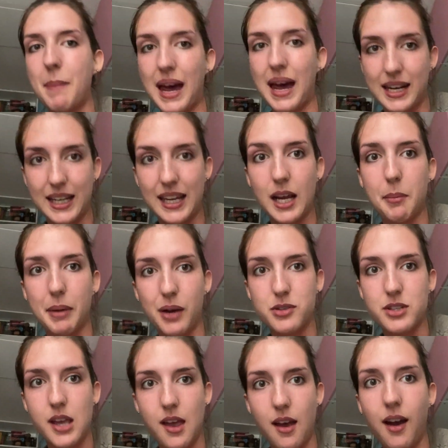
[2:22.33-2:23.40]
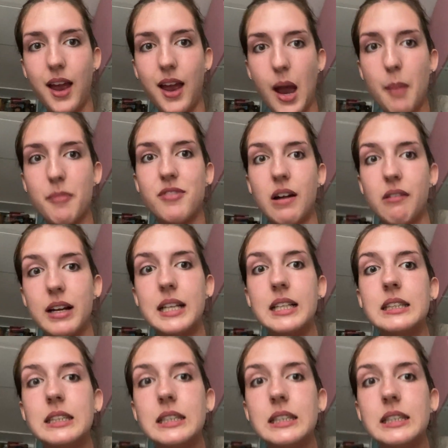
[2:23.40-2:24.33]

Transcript: panicking about it i am very